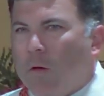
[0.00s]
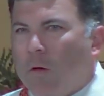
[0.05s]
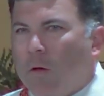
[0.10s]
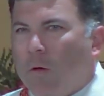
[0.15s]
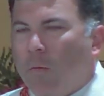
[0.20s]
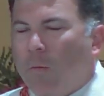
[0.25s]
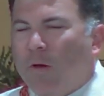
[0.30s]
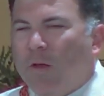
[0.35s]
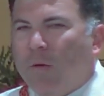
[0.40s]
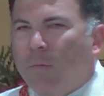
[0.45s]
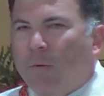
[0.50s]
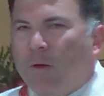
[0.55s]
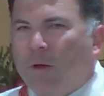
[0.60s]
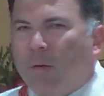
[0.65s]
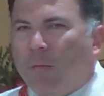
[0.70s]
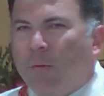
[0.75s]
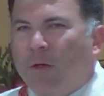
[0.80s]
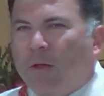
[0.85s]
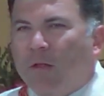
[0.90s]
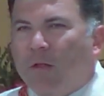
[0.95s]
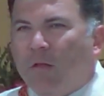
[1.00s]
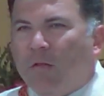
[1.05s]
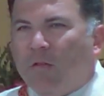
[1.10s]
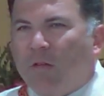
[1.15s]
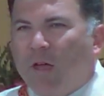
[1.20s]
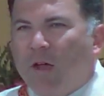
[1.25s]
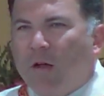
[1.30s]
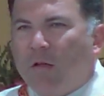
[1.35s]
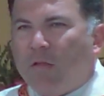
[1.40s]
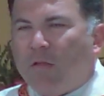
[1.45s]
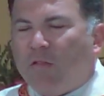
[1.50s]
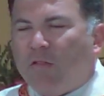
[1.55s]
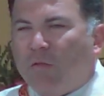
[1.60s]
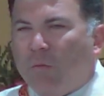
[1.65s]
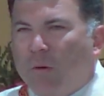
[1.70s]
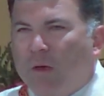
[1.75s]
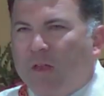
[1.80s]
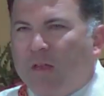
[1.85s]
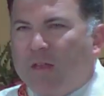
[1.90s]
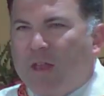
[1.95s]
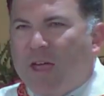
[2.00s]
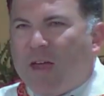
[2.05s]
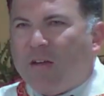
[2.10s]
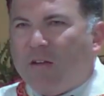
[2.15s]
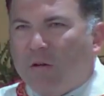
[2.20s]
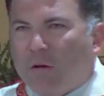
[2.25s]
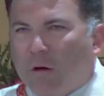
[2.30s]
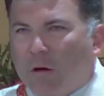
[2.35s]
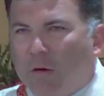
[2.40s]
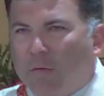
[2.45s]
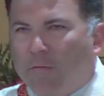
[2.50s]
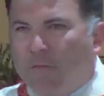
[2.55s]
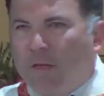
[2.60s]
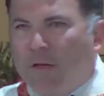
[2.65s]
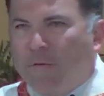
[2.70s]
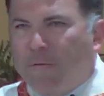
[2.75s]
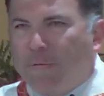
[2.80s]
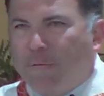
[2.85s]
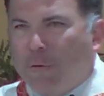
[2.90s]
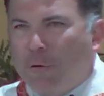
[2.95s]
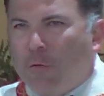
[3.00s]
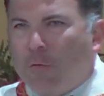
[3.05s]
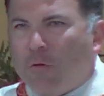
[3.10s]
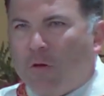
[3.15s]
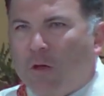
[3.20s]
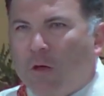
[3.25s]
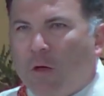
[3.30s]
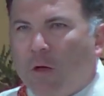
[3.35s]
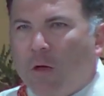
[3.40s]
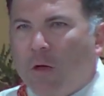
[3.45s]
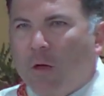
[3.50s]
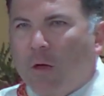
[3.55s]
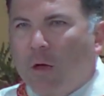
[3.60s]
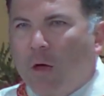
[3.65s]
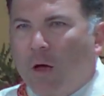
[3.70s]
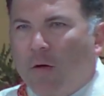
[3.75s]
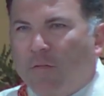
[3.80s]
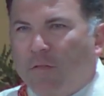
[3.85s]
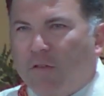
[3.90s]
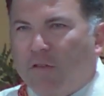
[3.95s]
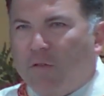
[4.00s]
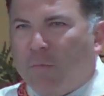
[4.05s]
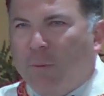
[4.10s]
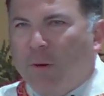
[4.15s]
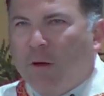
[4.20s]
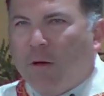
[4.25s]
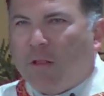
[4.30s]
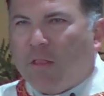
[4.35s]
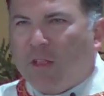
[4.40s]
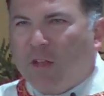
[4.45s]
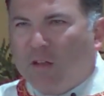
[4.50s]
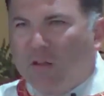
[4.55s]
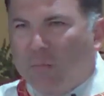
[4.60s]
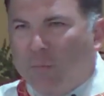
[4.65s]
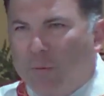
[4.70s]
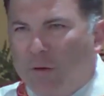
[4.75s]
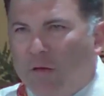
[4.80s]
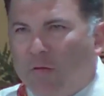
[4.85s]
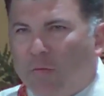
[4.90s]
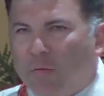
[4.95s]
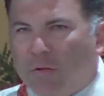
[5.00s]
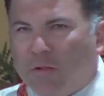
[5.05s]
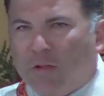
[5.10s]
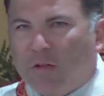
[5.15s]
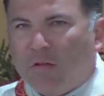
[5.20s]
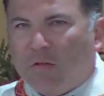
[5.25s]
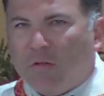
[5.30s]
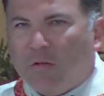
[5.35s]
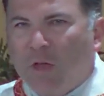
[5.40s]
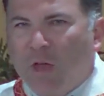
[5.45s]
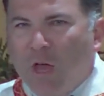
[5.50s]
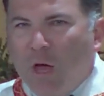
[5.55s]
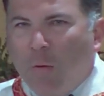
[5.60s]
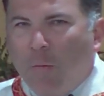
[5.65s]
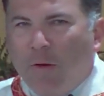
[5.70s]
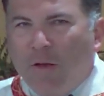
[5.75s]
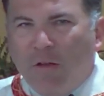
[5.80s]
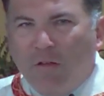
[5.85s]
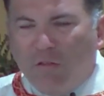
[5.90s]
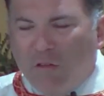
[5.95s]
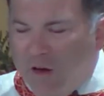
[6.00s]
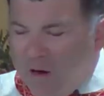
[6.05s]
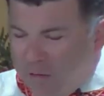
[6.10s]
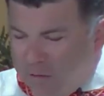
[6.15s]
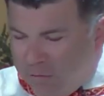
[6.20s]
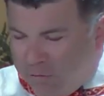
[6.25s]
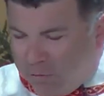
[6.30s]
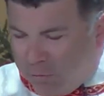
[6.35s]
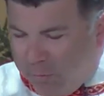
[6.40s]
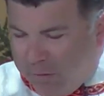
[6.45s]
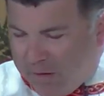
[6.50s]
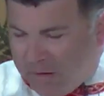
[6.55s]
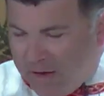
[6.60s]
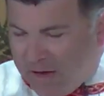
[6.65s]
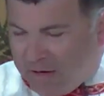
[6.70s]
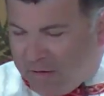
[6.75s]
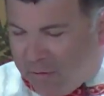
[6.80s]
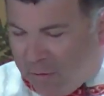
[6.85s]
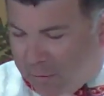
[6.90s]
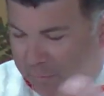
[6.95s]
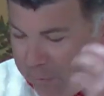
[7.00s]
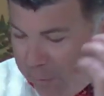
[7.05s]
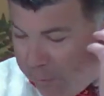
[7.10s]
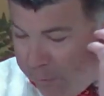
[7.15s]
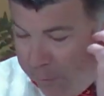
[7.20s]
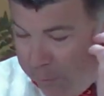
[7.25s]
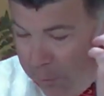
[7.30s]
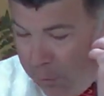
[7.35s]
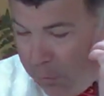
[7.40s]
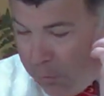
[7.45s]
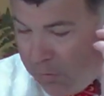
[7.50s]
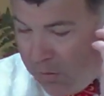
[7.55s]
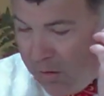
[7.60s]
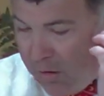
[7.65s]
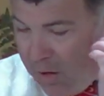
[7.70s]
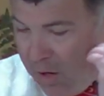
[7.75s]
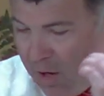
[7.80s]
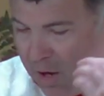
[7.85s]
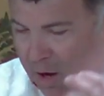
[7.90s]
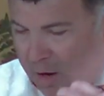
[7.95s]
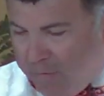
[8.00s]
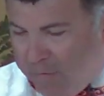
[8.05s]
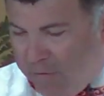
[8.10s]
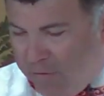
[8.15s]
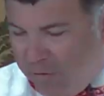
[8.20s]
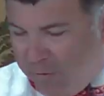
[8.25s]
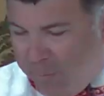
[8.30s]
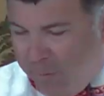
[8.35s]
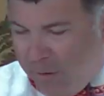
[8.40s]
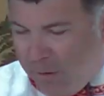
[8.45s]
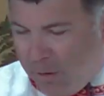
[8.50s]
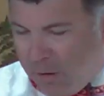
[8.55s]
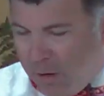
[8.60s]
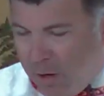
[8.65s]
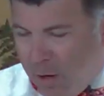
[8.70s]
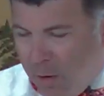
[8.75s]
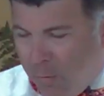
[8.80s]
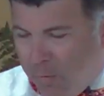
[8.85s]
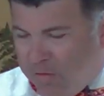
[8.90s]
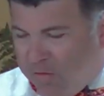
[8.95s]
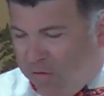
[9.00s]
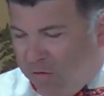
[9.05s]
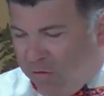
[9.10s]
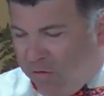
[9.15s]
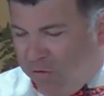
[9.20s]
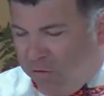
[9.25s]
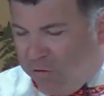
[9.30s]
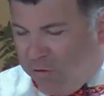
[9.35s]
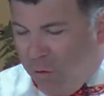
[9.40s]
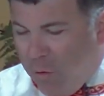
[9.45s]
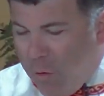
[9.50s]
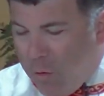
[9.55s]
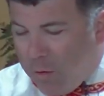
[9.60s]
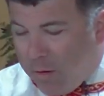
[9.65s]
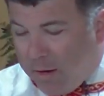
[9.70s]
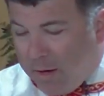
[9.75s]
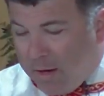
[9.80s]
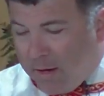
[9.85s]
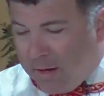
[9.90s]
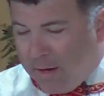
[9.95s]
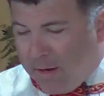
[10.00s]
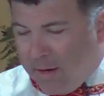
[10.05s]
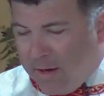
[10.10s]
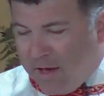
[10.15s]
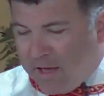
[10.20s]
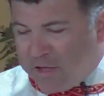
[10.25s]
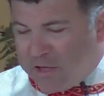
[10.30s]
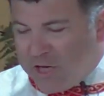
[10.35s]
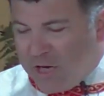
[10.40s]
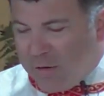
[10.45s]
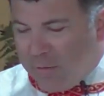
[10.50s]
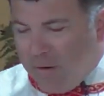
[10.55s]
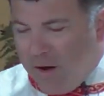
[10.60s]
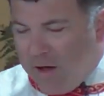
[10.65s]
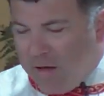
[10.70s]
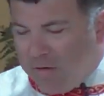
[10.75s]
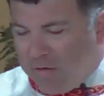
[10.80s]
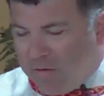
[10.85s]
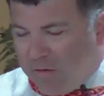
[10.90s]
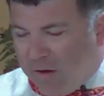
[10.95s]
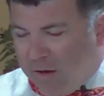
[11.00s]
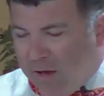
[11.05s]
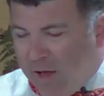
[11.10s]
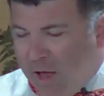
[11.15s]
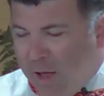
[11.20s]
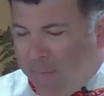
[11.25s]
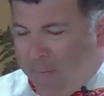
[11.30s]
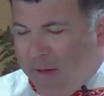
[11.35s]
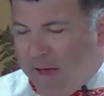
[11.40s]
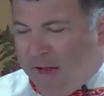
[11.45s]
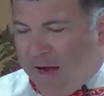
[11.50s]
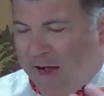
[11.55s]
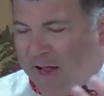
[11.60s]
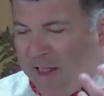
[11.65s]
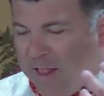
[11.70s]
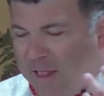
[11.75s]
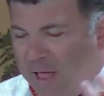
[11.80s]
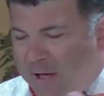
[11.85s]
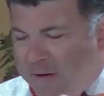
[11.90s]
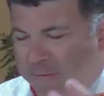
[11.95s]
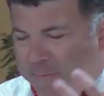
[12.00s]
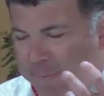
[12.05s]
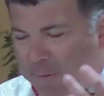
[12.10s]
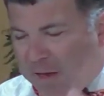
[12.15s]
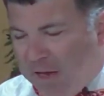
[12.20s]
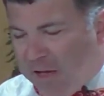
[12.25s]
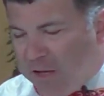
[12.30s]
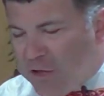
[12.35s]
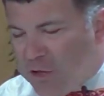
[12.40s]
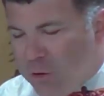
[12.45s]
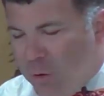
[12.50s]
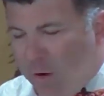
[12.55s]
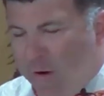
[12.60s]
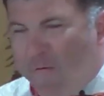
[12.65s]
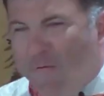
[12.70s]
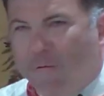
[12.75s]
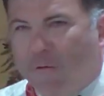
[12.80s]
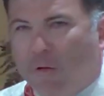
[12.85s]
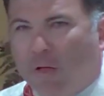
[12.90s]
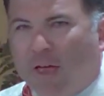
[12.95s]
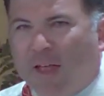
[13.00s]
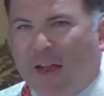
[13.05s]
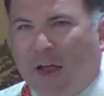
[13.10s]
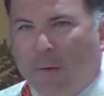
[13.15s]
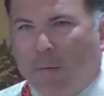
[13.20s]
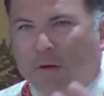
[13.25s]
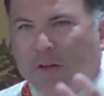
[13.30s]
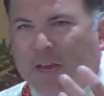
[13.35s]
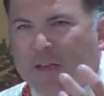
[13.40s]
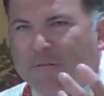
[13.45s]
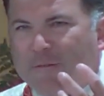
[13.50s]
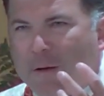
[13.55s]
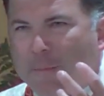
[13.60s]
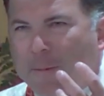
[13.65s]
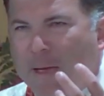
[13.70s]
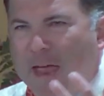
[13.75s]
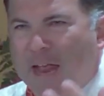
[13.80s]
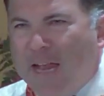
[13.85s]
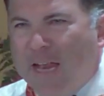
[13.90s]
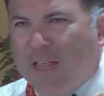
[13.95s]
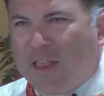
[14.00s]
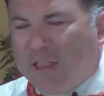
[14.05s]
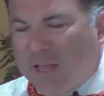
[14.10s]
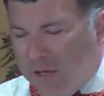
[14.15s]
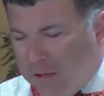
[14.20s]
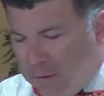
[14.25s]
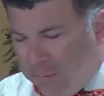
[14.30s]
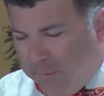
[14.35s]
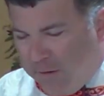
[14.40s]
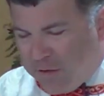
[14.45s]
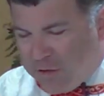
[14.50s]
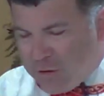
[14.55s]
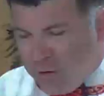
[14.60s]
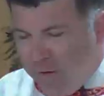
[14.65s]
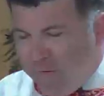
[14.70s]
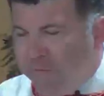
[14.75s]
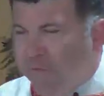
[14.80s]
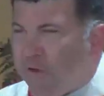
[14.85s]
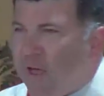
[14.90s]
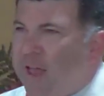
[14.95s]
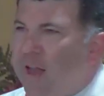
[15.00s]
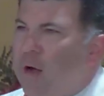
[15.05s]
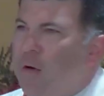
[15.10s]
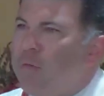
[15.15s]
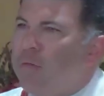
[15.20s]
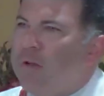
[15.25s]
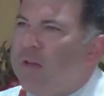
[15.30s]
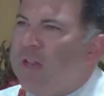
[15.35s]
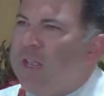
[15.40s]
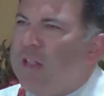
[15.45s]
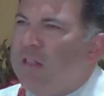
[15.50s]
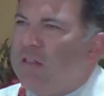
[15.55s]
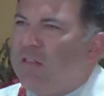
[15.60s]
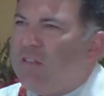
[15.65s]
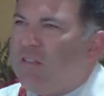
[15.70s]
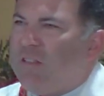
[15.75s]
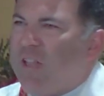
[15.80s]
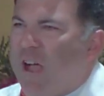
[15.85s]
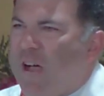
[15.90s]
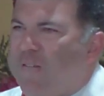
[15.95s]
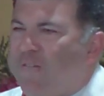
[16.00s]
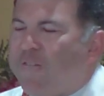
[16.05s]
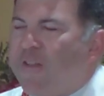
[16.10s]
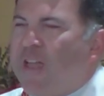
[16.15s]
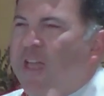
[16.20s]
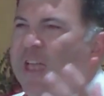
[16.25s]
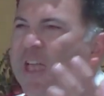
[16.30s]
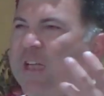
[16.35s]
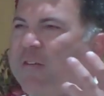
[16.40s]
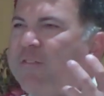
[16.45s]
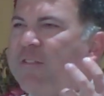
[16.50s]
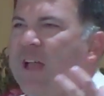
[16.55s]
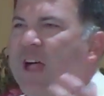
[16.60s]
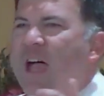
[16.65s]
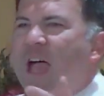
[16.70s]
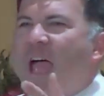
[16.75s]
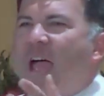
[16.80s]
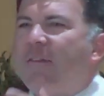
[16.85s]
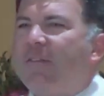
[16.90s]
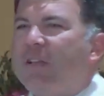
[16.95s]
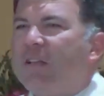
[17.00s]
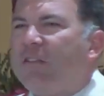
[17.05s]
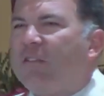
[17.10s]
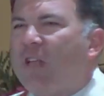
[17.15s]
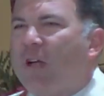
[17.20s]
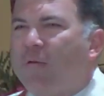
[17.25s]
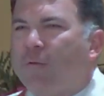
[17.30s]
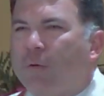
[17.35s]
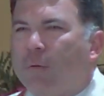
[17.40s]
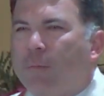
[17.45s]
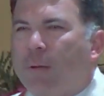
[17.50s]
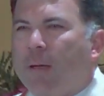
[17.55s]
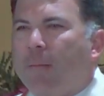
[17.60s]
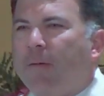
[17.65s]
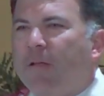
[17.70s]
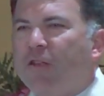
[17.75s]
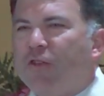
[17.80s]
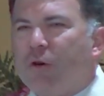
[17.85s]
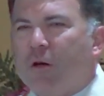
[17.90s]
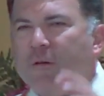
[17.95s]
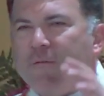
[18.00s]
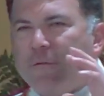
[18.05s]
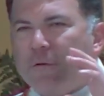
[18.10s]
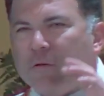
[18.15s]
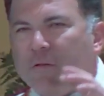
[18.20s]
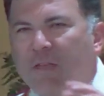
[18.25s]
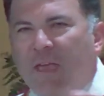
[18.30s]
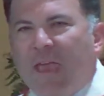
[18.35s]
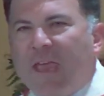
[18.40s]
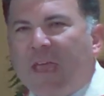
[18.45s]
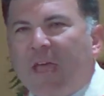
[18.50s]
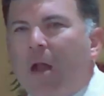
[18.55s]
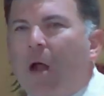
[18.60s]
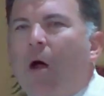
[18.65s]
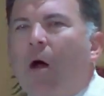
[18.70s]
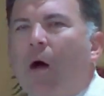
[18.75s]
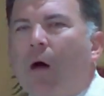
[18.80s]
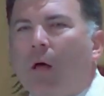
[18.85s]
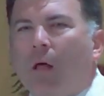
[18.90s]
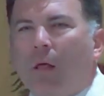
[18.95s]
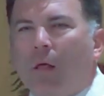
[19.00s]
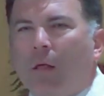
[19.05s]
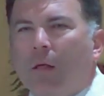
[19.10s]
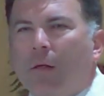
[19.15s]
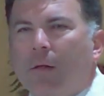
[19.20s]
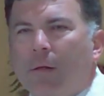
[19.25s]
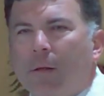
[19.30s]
We desire the sweet nectar of that fruit of the Spirit that is peacefulness. We desire the sweet nectar of the fruit of the Spirit, which is joy and generosity. Man, I love being joyful, and I would give up anything to be joyful. I don't need stuff. If not having stuff would make me joyful, take it all.